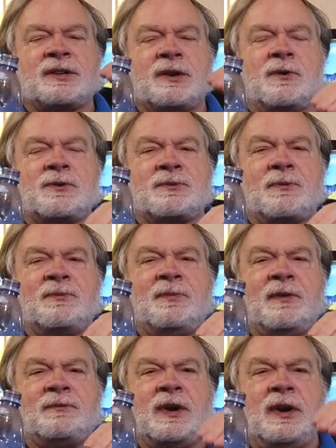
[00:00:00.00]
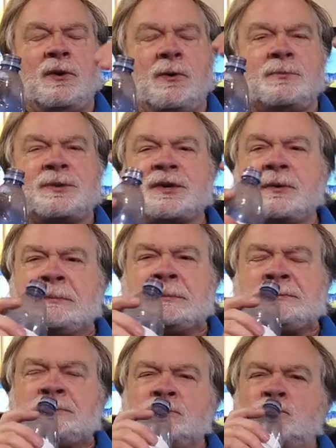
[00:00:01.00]
It goes from 50 ohms
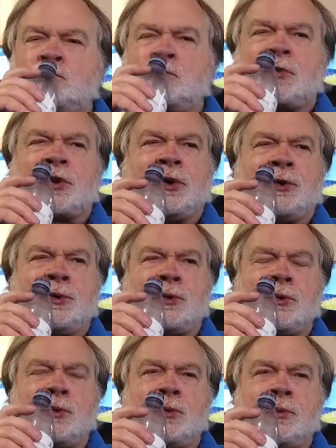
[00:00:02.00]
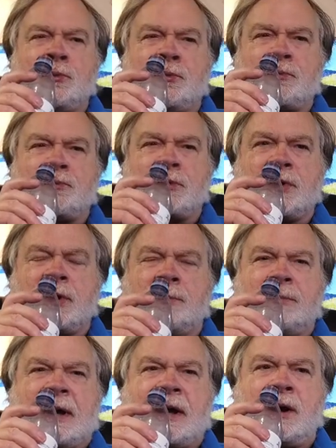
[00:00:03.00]
to
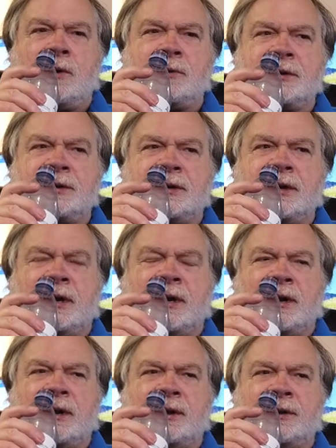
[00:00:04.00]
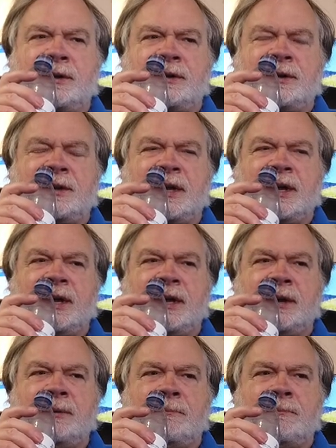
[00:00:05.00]
about uh,
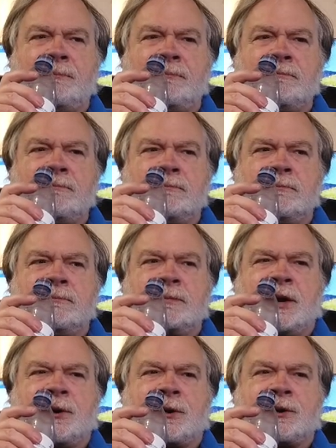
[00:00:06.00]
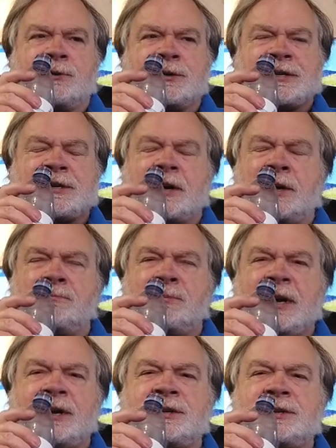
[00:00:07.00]
the characteristic
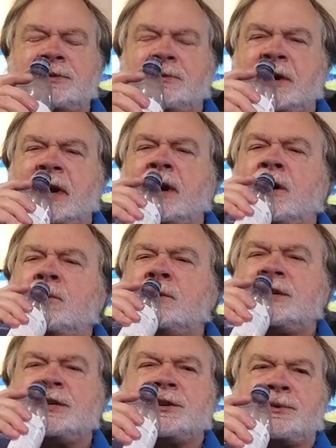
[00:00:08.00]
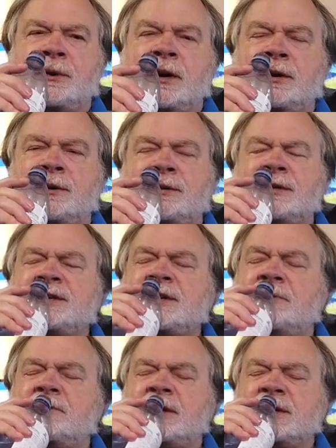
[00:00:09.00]
impedance of air, which is
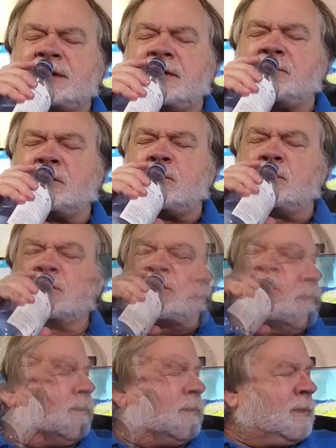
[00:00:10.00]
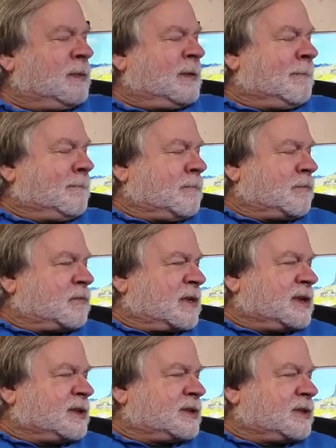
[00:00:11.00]
377 ohms.
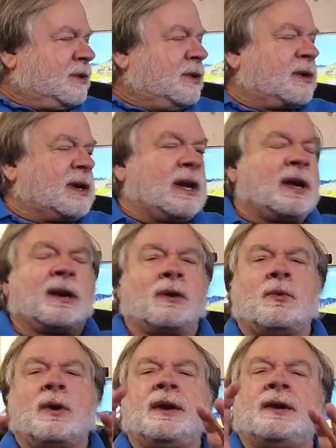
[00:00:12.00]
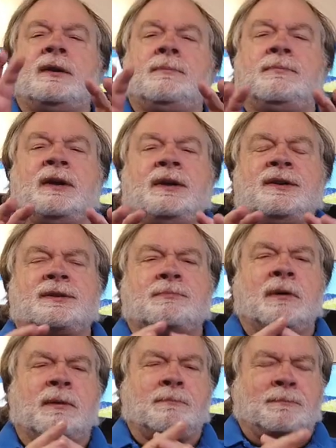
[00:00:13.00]
So you can get quite an impedance
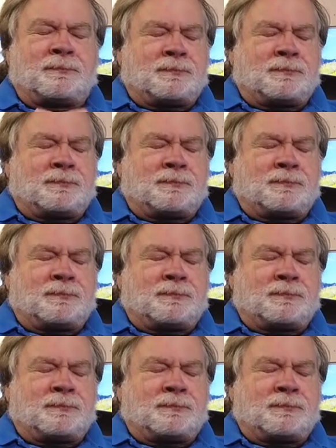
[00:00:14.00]
bump.